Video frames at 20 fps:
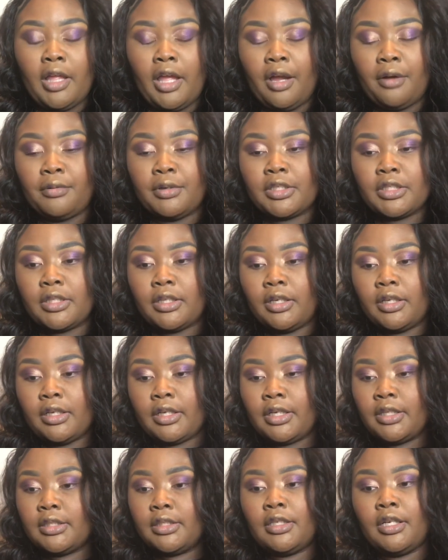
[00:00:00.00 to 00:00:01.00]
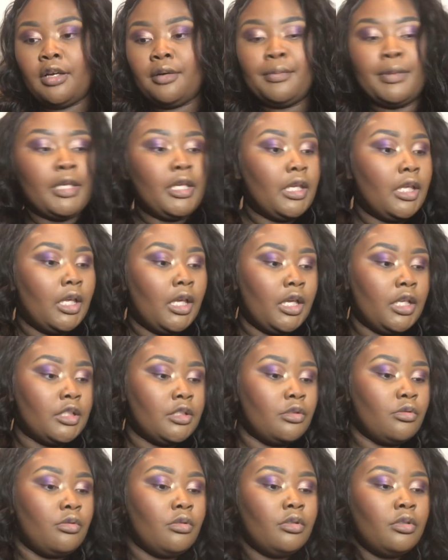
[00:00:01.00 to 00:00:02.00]
hours thing has now been
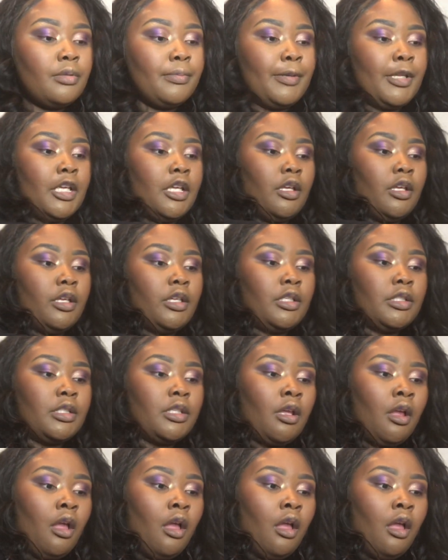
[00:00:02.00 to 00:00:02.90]
canceled because